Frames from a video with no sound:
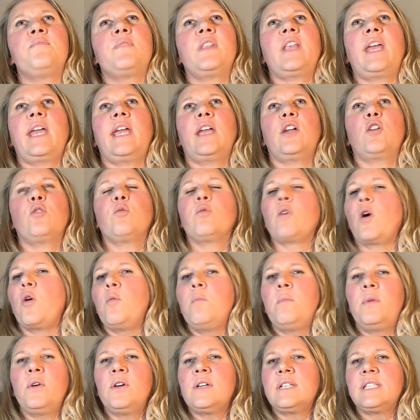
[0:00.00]
like
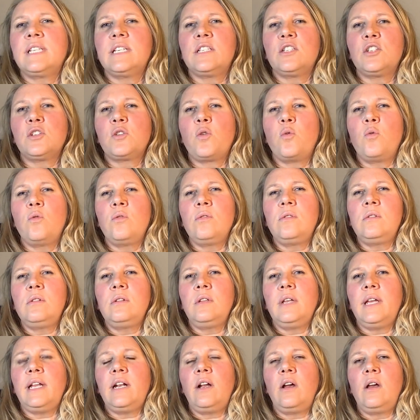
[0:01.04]
Chromebooks at school
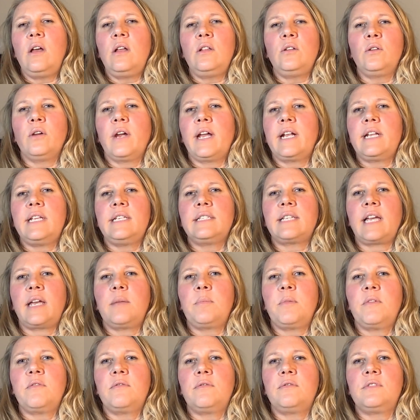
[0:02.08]
at all, or any
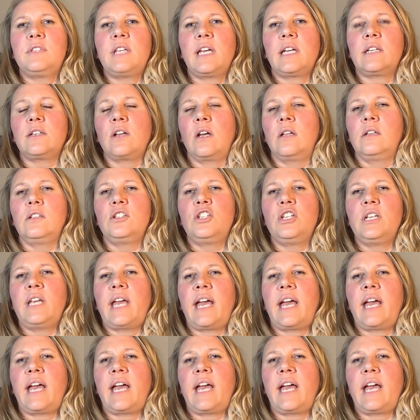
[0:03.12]
type of technology